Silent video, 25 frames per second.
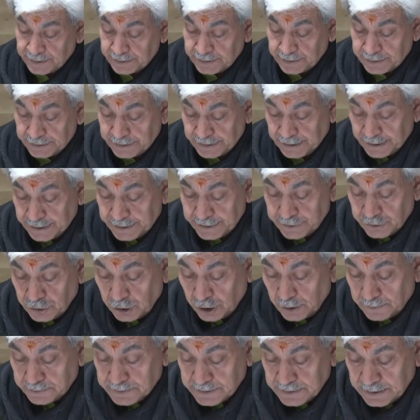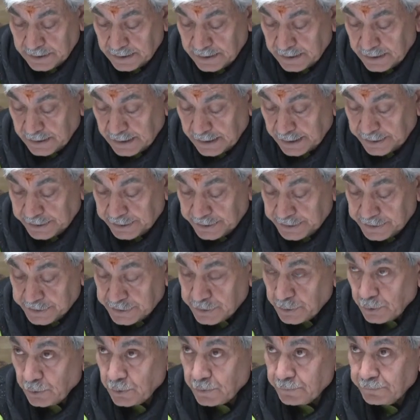create jobs and
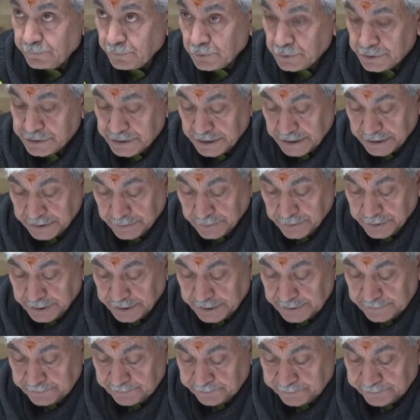ensure food security.